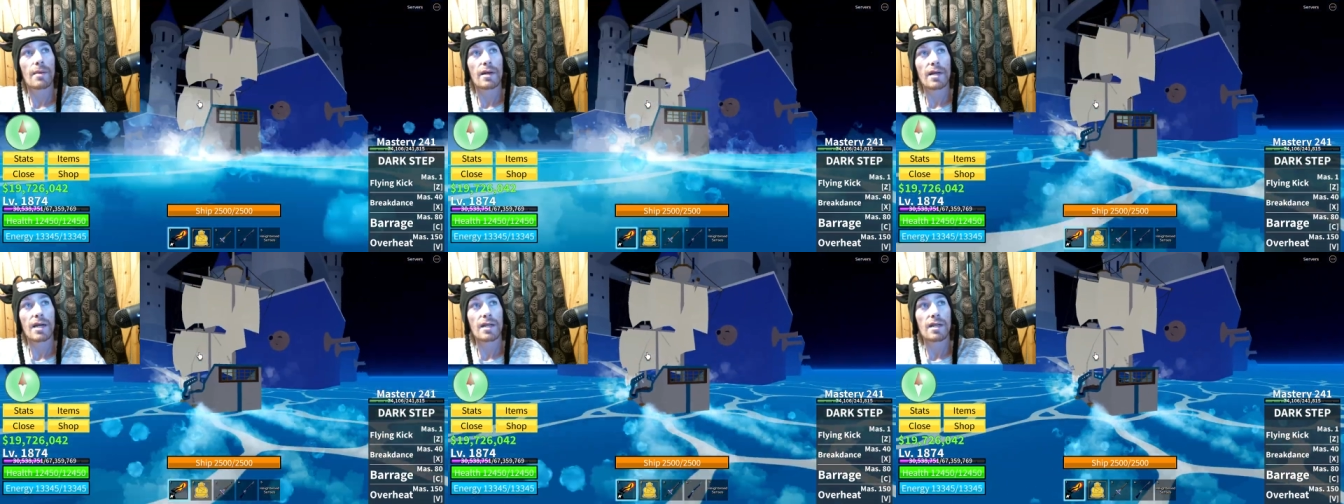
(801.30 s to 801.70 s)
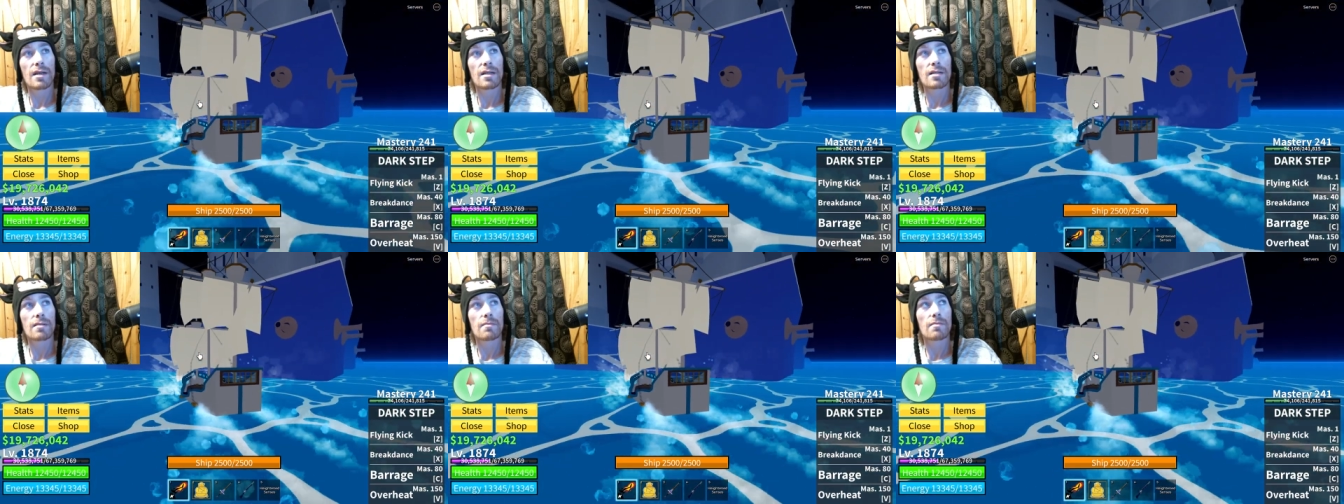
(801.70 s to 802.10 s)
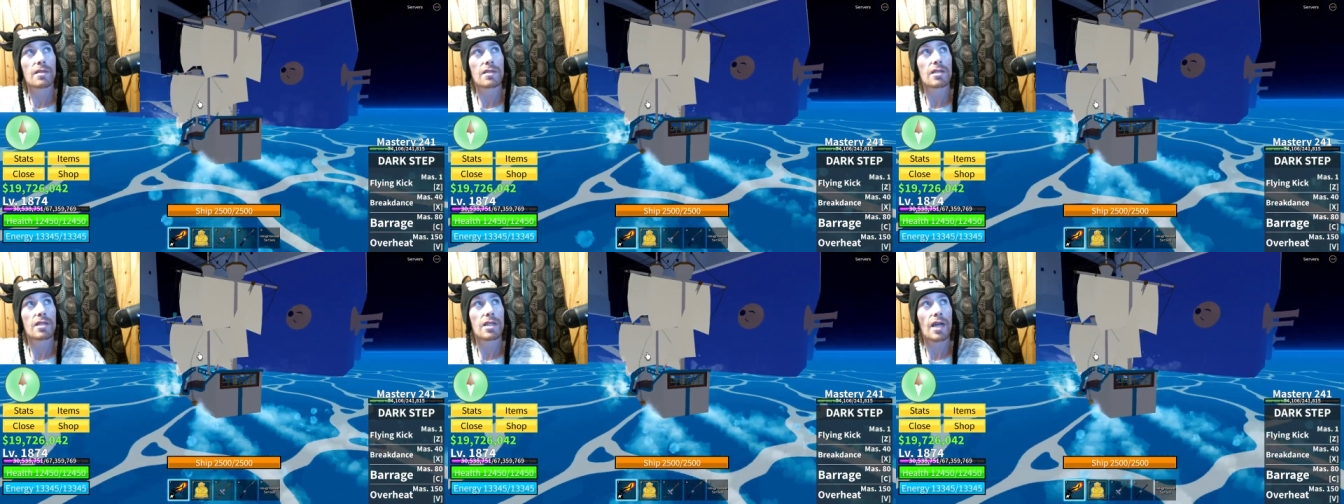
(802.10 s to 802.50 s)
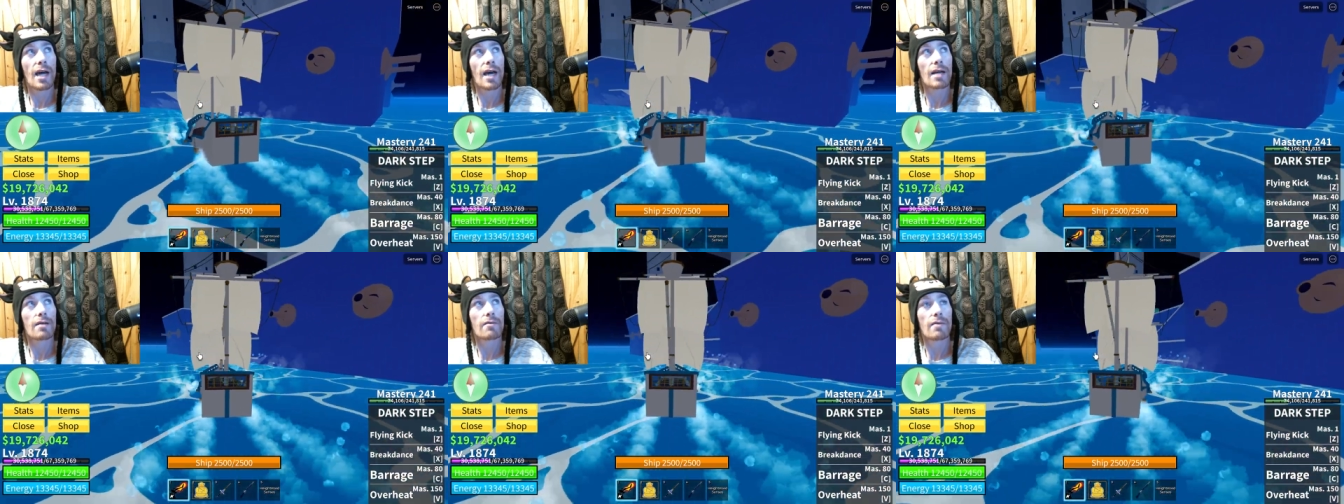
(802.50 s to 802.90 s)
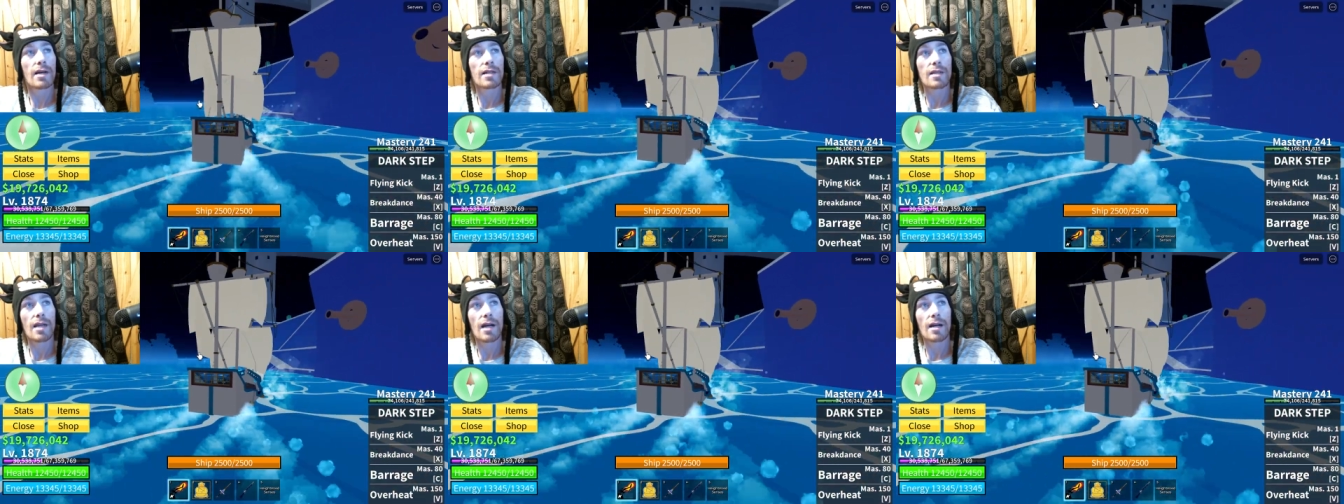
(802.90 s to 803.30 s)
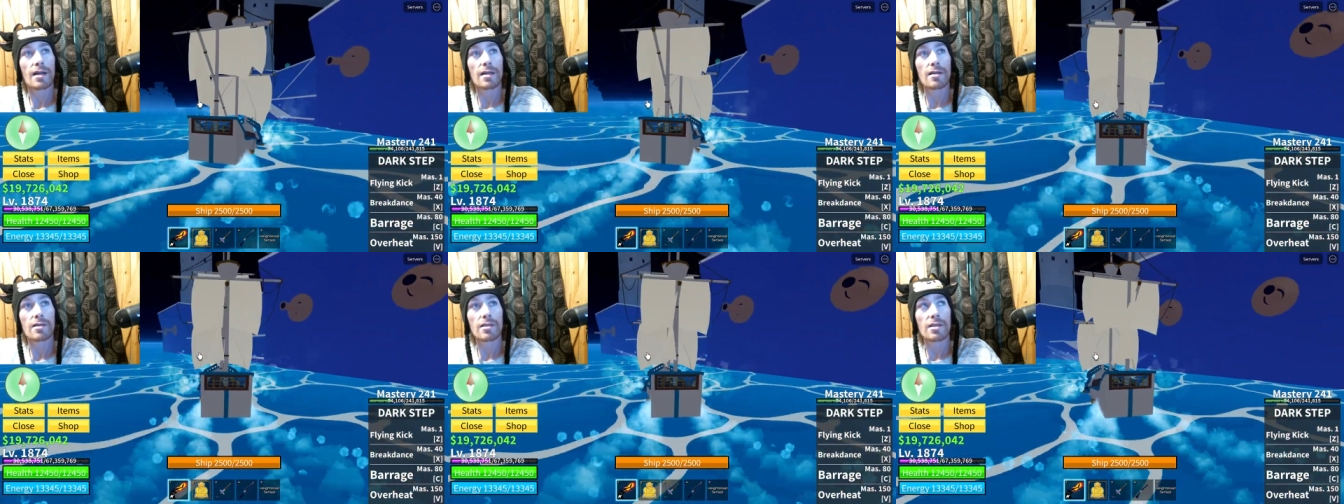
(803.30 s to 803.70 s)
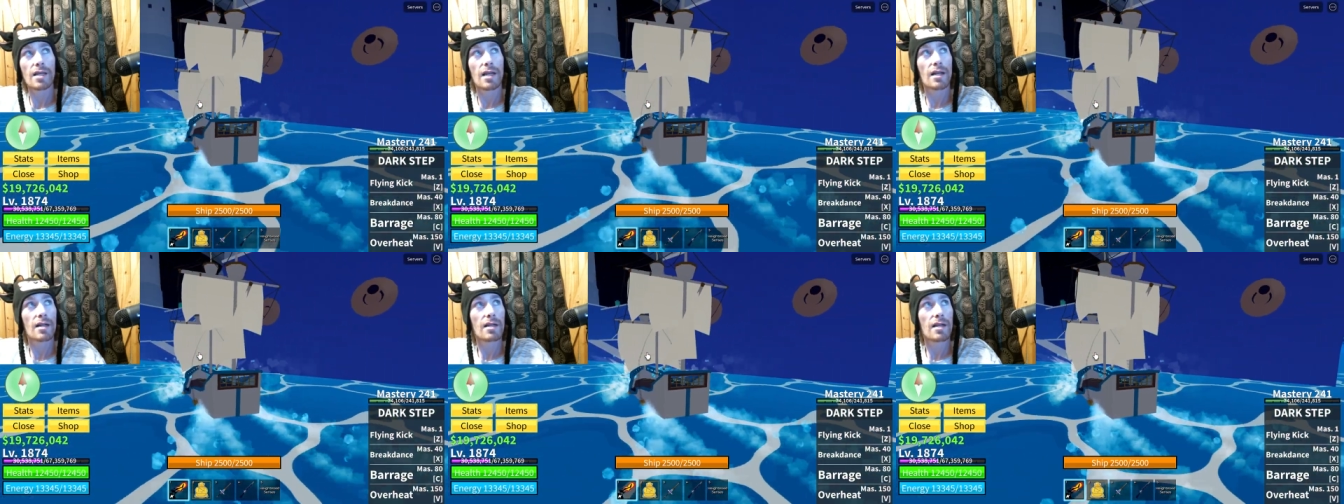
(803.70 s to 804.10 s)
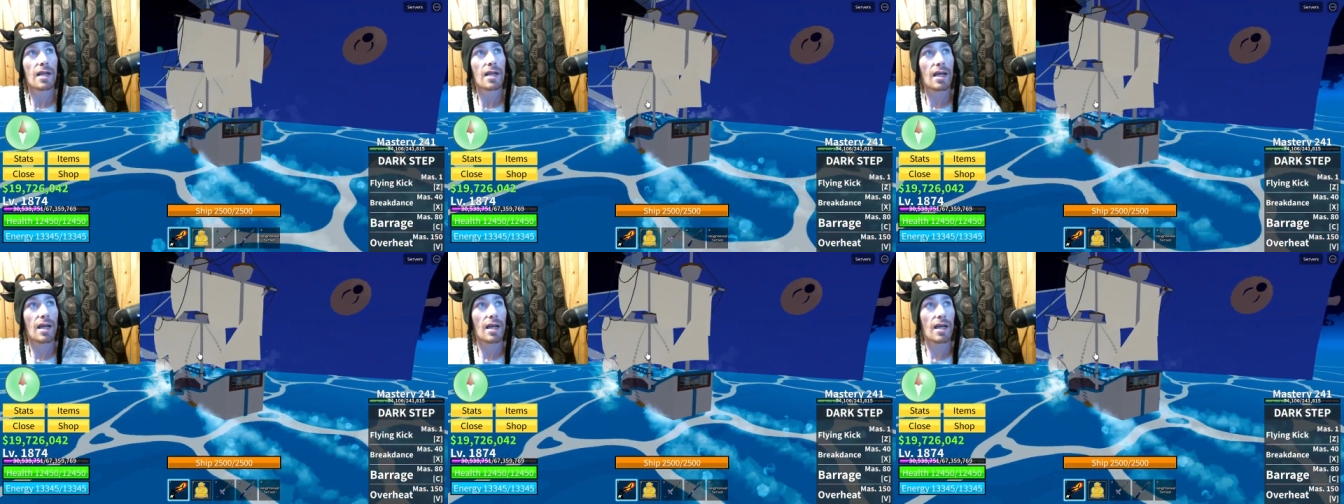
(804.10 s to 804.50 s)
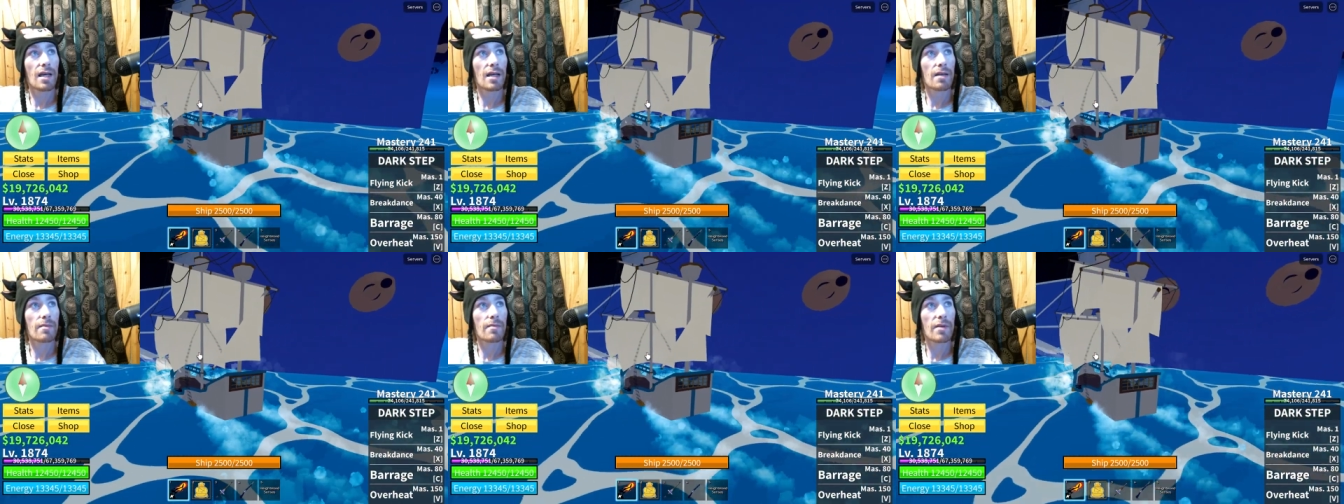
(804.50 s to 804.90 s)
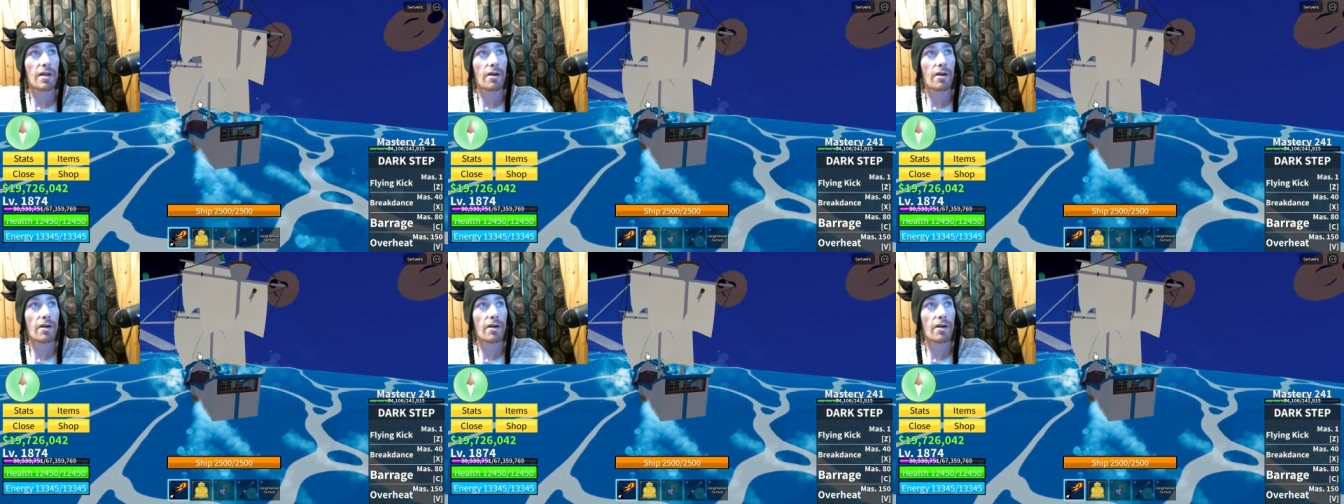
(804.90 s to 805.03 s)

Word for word: got done chatting right there. You seen it again.